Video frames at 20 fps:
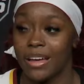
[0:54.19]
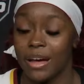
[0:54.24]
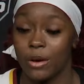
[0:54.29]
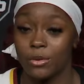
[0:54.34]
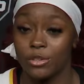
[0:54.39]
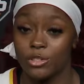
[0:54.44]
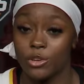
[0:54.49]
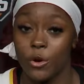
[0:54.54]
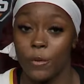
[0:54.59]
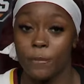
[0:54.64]
I
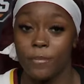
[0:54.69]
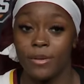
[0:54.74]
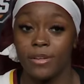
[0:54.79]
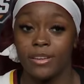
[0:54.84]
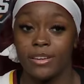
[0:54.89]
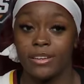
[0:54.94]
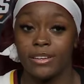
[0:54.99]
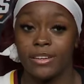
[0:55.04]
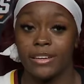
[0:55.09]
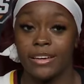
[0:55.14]
was
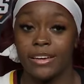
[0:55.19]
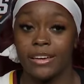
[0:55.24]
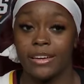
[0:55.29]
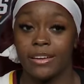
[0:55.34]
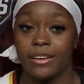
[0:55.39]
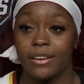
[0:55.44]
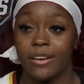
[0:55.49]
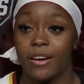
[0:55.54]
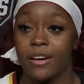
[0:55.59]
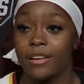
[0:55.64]
open,
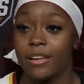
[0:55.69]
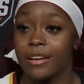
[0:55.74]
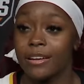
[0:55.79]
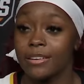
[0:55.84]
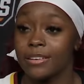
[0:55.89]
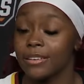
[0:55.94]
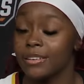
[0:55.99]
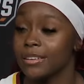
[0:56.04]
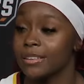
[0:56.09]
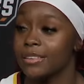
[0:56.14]
and all I
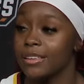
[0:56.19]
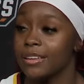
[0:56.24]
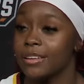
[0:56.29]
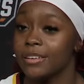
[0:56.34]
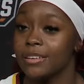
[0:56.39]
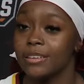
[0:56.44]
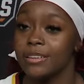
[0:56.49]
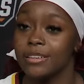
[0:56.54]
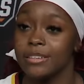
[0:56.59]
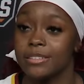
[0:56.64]
could
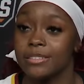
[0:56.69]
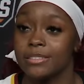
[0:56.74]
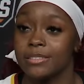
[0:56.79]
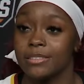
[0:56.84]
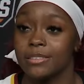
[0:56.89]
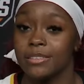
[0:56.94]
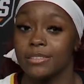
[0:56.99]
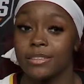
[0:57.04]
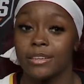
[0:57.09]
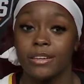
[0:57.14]
think is
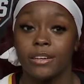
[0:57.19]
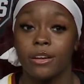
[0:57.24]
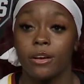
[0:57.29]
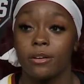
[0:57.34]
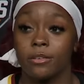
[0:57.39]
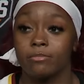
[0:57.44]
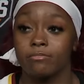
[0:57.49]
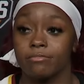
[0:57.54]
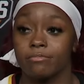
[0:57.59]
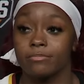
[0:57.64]
let it
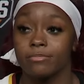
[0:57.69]
go.